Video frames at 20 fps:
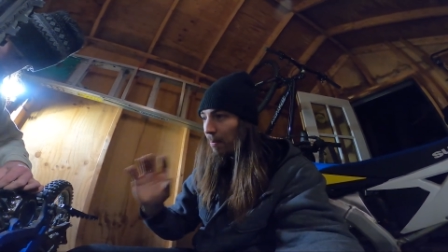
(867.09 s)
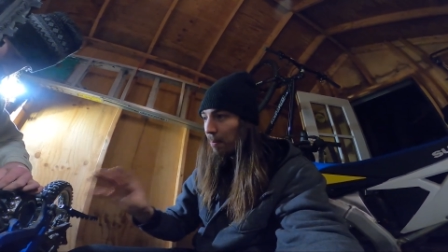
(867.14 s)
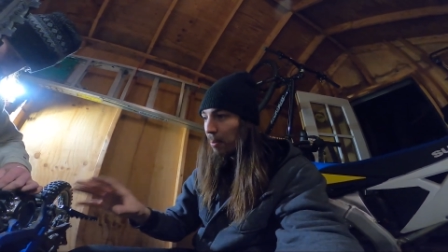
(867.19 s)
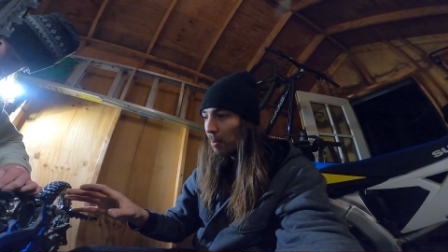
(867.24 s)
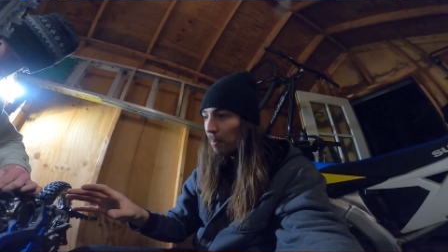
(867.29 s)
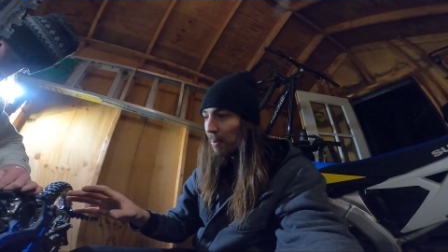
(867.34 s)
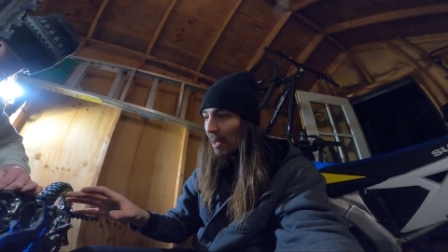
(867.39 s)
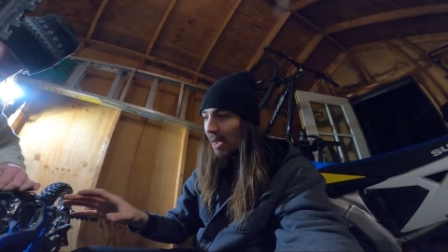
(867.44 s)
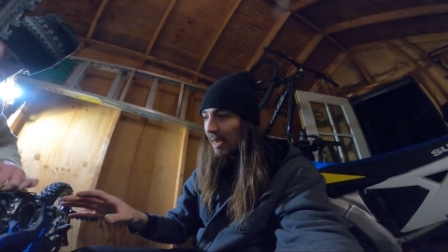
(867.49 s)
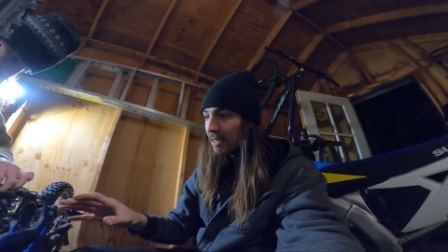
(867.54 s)

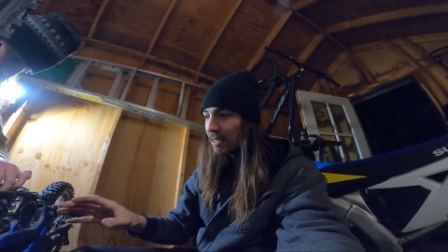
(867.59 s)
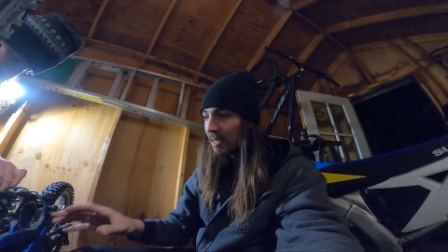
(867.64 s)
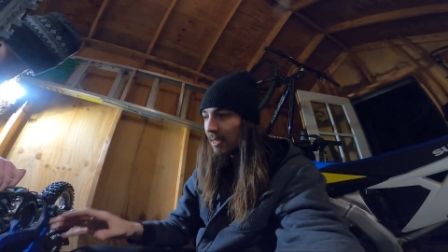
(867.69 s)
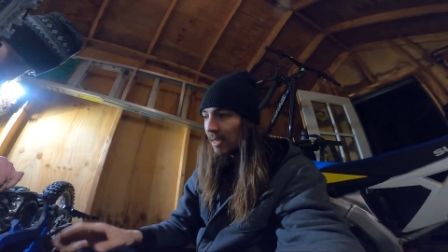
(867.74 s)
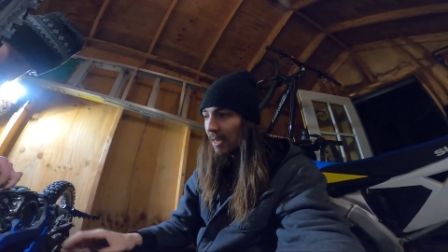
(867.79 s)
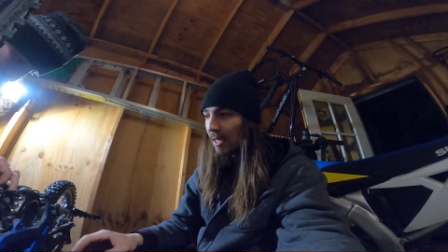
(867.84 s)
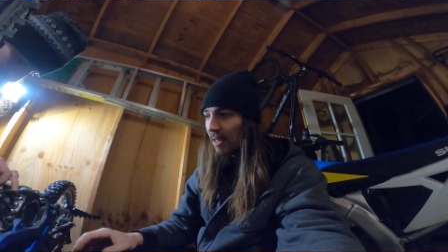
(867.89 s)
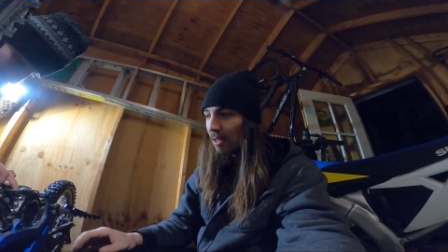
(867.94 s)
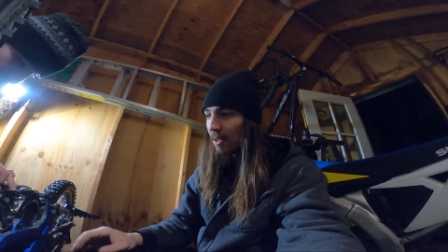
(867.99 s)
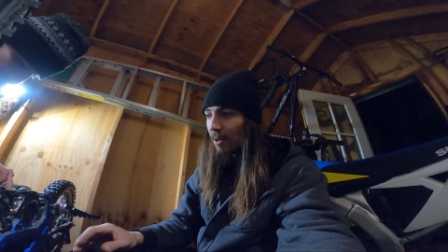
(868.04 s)
put back
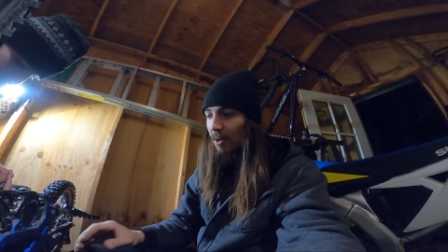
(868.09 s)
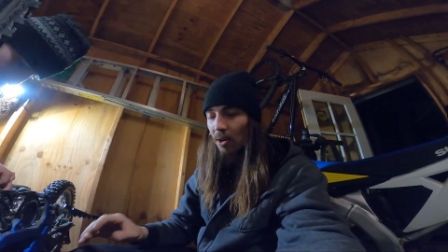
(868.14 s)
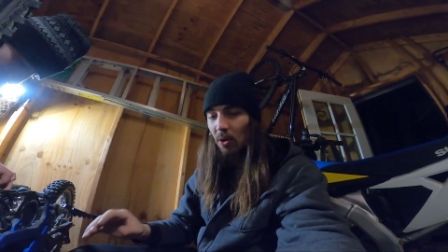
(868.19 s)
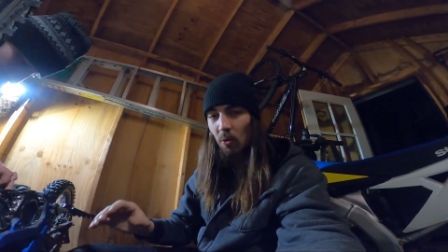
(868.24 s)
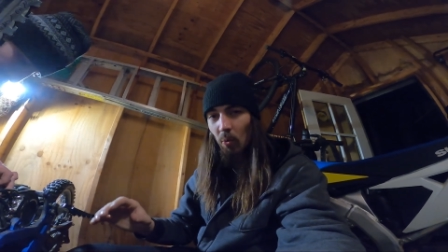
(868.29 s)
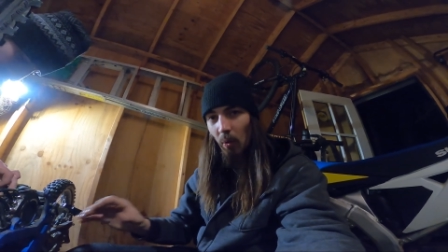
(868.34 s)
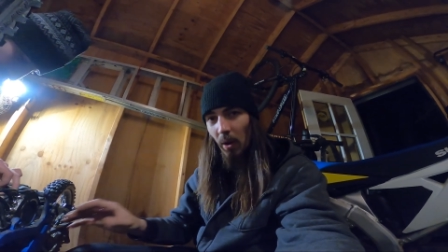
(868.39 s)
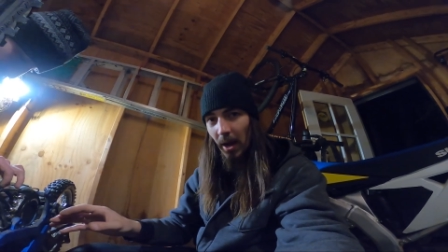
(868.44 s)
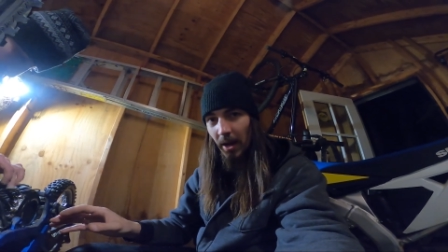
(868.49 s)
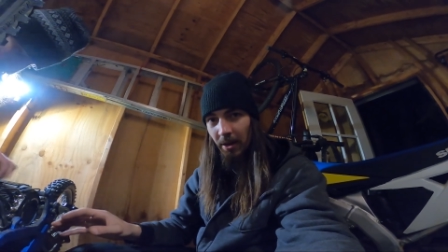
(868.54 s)
together,
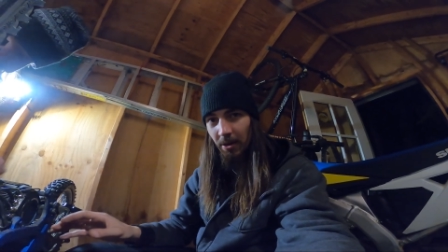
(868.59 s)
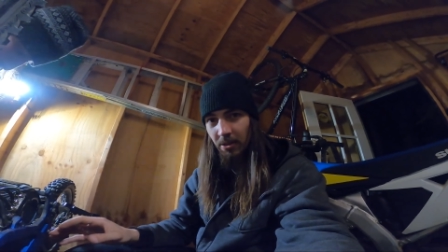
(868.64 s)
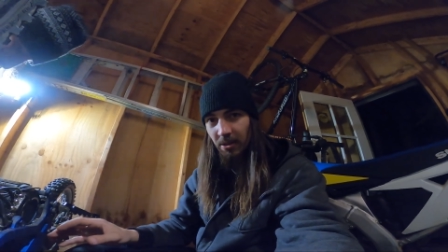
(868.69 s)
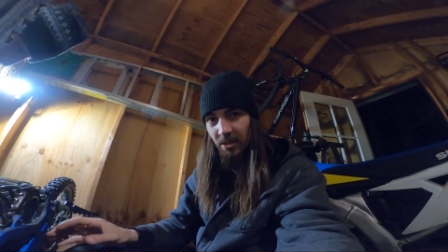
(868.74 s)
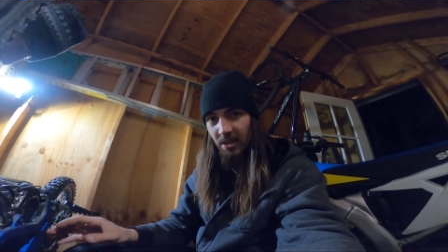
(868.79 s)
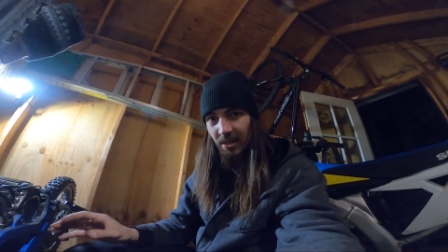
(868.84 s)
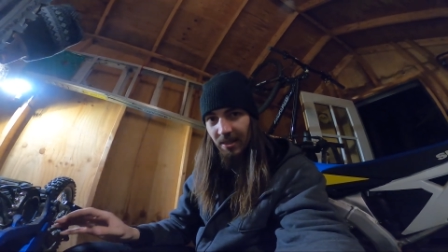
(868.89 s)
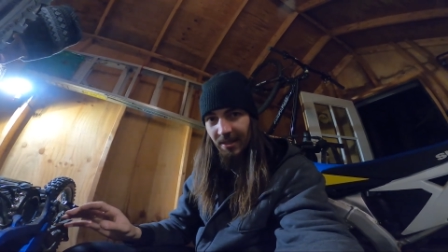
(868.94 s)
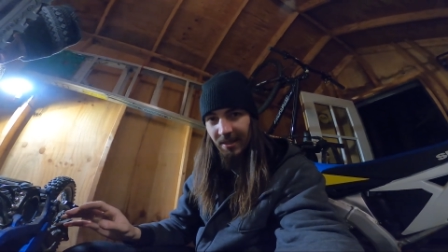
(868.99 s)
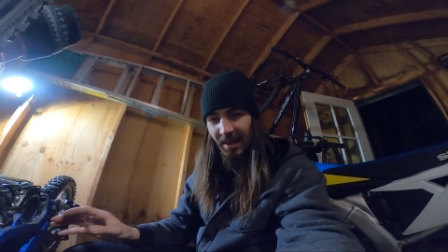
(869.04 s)

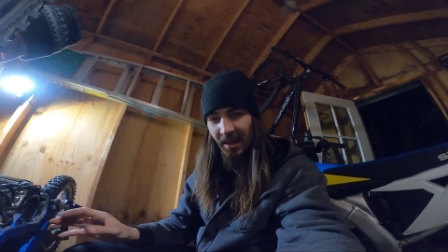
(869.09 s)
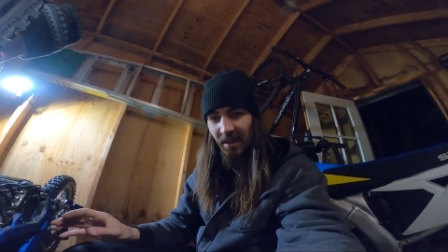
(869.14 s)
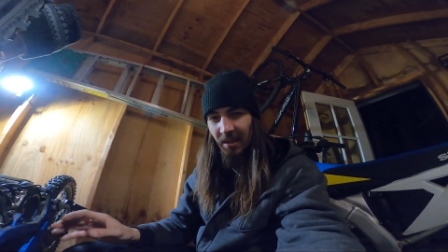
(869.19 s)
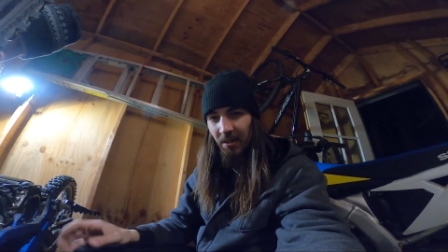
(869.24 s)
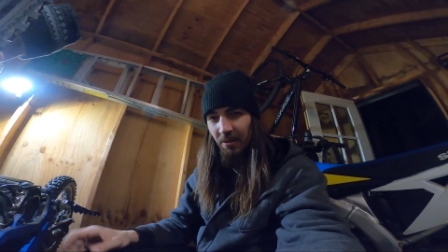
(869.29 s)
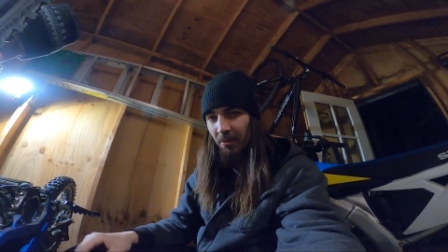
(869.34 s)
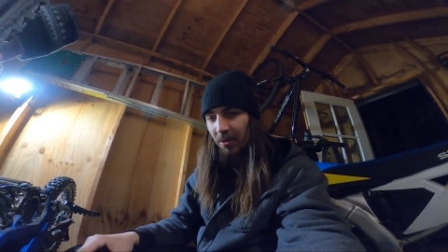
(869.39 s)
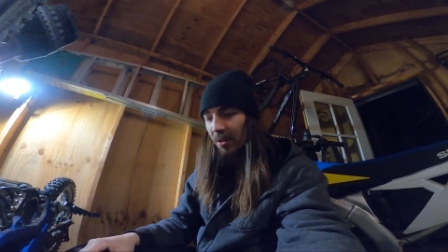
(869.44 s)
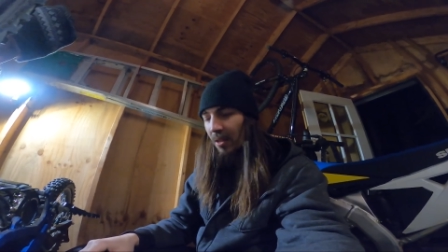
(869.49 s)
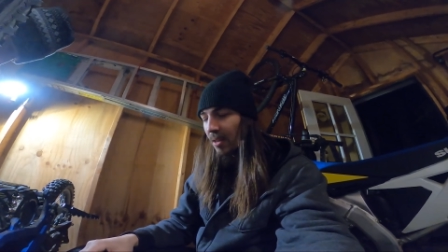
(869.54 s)
wires
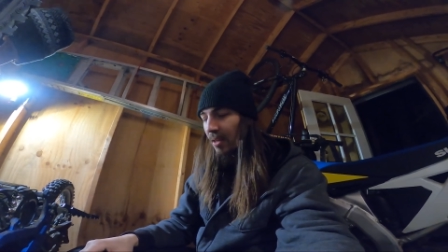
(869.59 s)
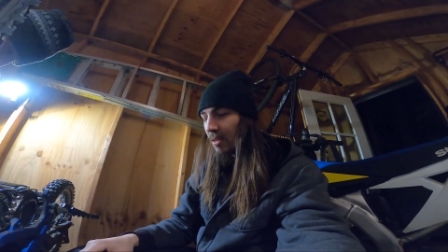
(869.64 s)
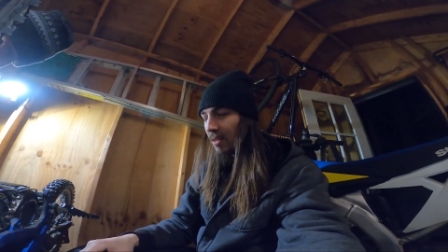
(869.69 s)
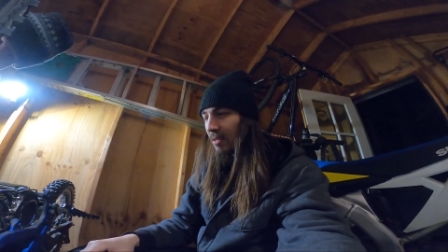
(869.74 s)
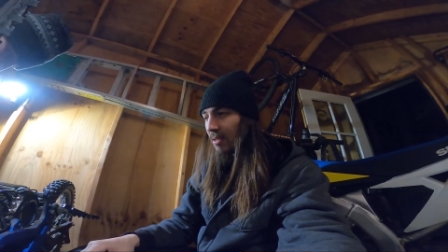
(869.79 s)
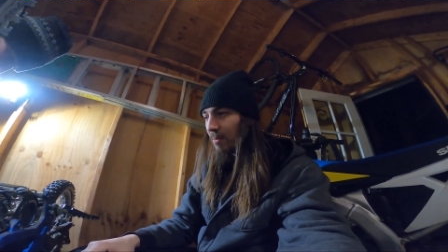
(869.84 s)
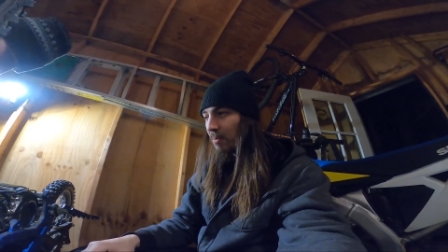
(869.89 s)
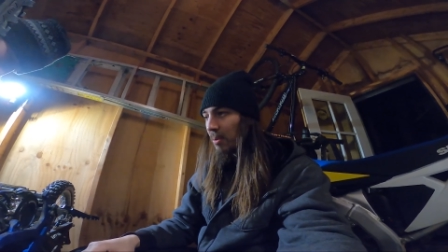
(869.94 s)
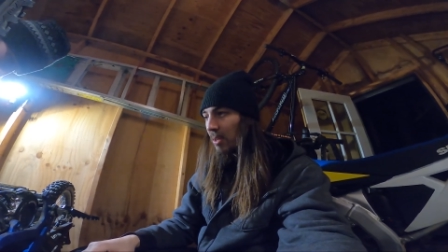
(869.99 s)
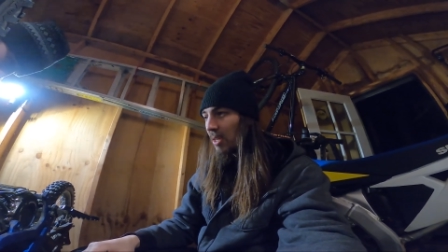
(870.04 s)
exactly where they
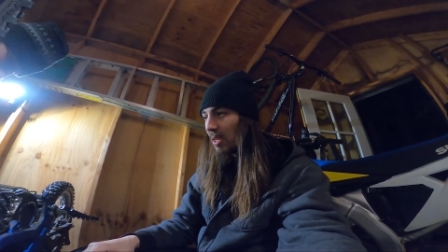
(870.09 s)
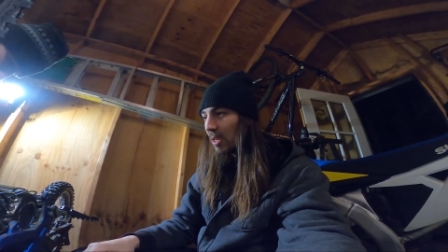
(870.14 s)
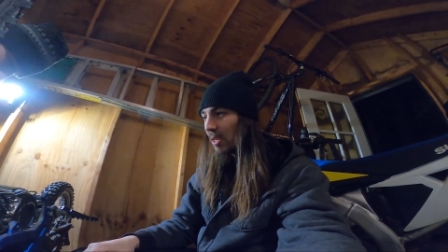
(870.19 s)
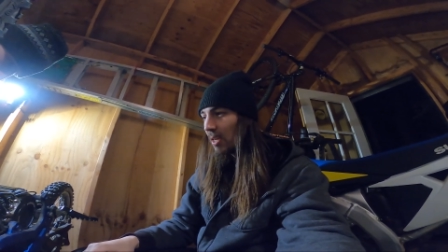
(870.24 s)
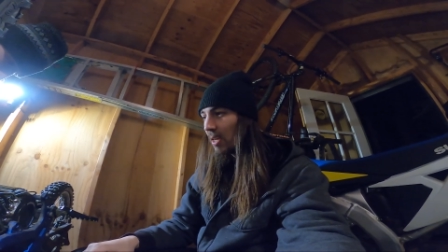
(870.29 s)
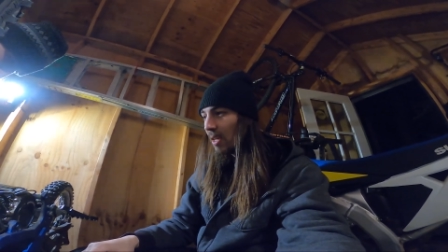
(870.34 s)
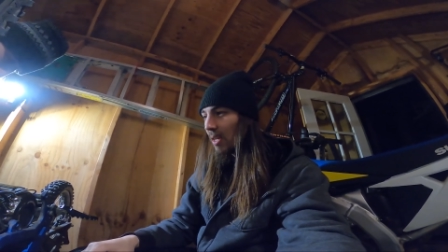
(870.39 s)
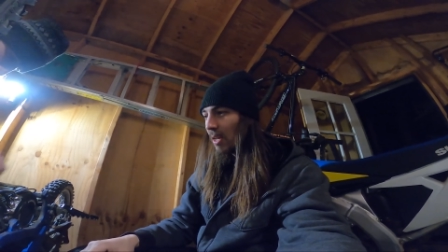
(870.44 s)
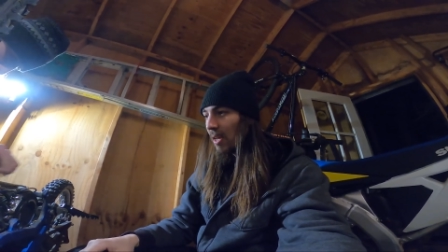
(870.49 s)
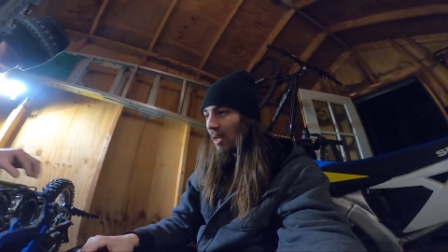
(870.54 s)
need to be,